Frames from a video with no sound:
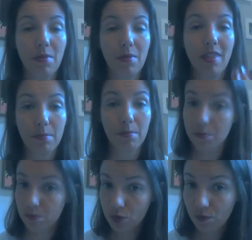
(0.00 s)
that
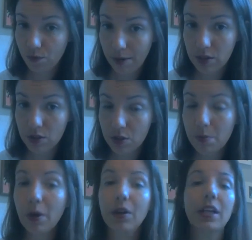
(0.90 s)
private Zoom
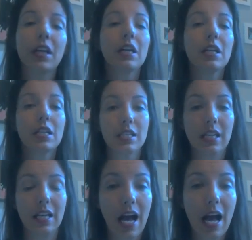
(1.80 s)
party to
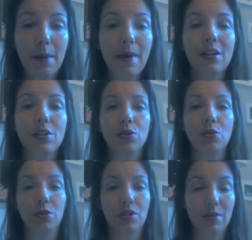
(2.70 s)
get an eye patch
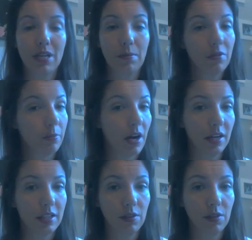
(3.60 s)
or some type of
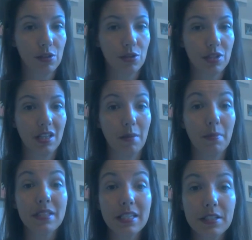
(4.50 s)
product if they're interested in the
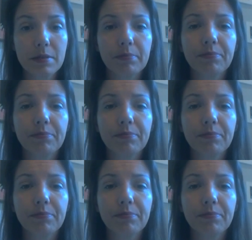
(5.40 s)
business.